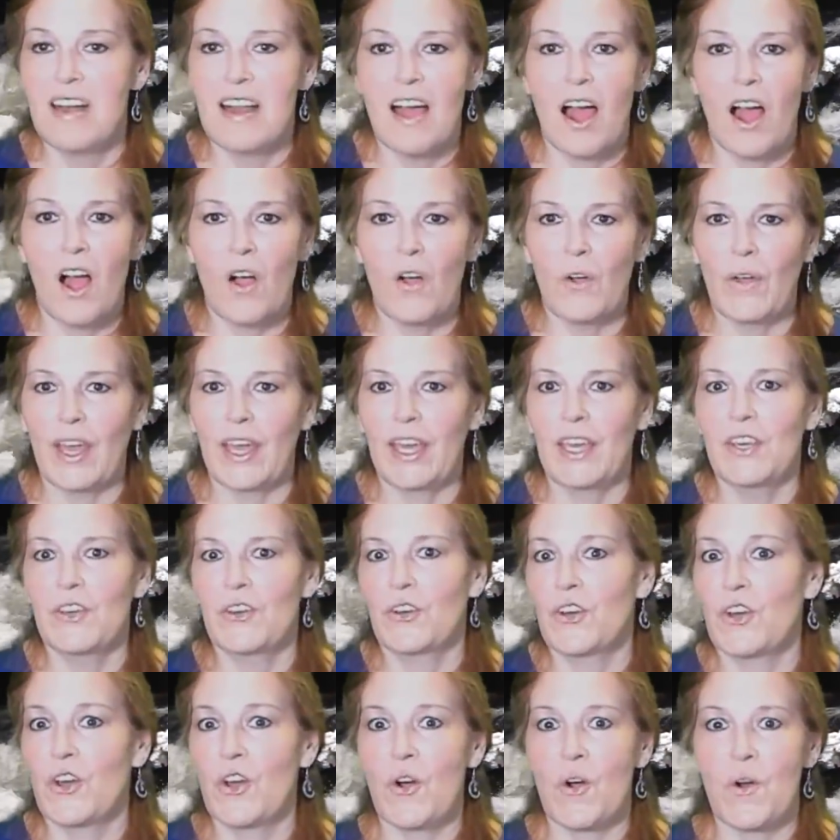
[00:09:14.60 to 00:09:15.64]
Okay, you
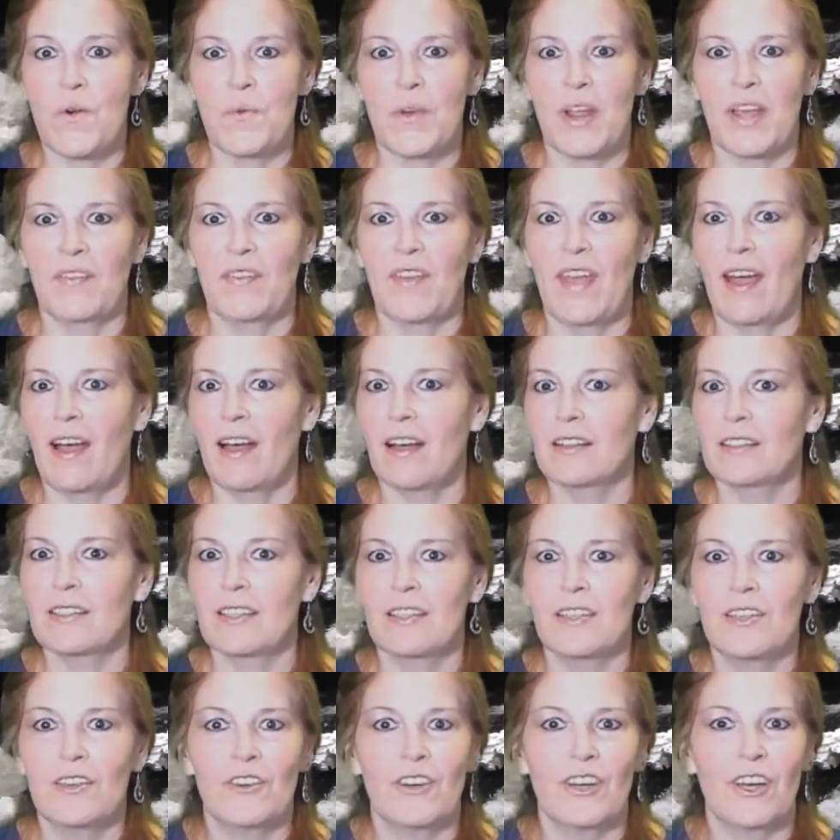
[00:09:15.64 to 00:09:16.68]
can go around the house
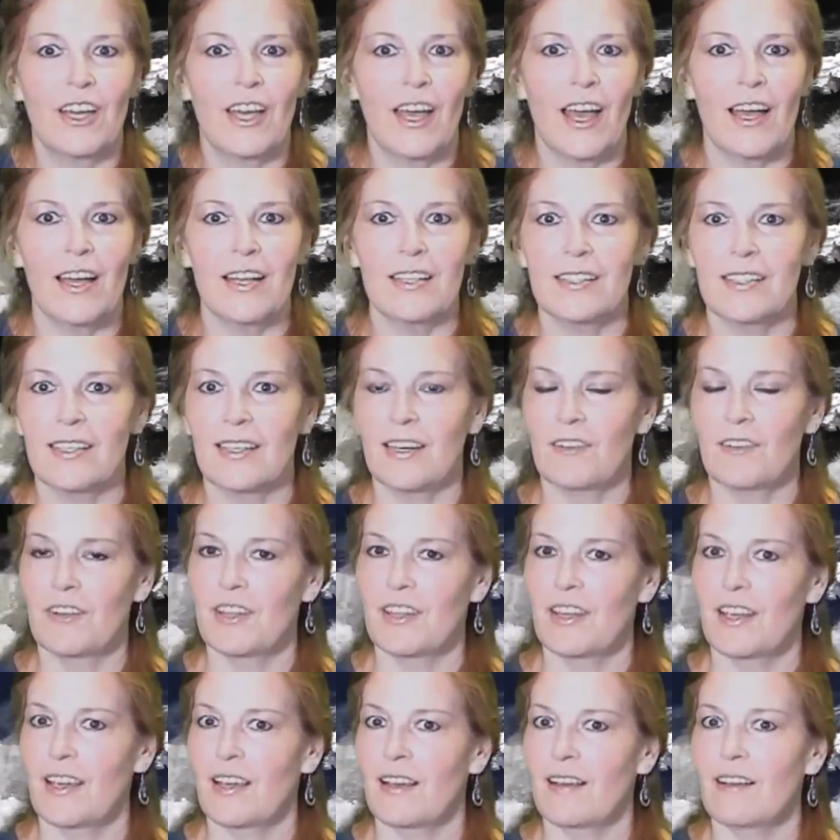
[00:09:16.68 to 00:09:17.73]
and you can cuss and
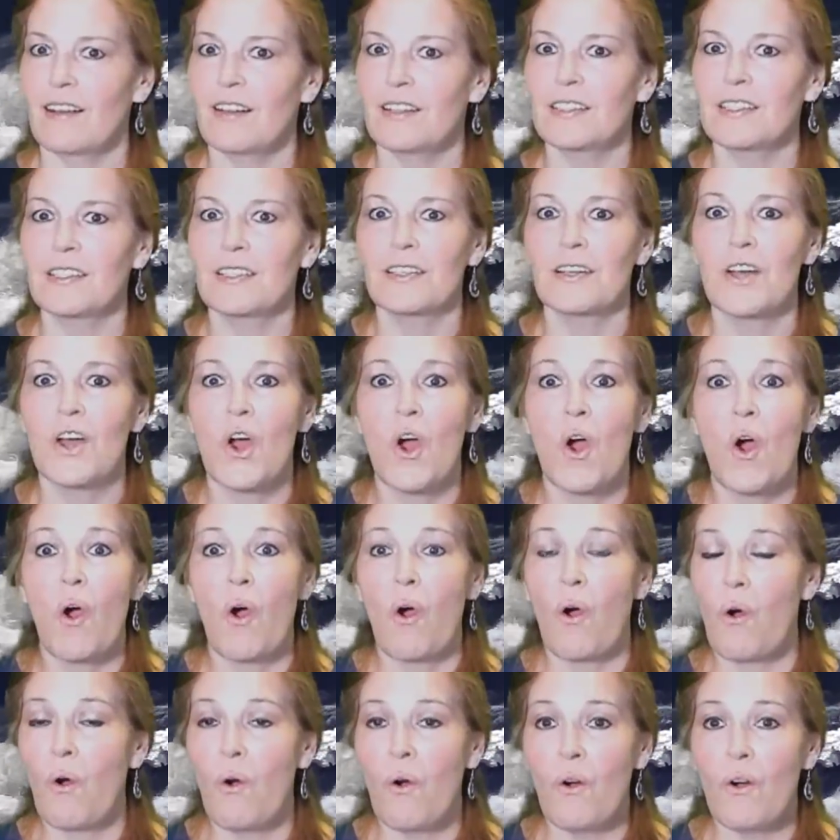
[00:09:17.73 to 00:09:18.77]
everything else,
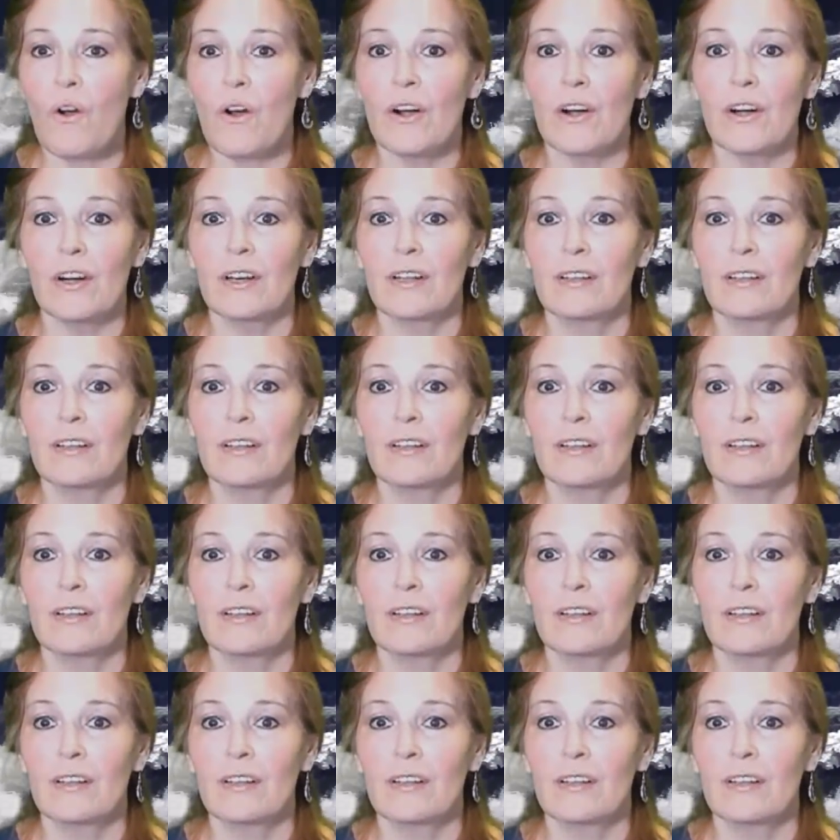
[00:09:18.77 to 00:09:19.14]
or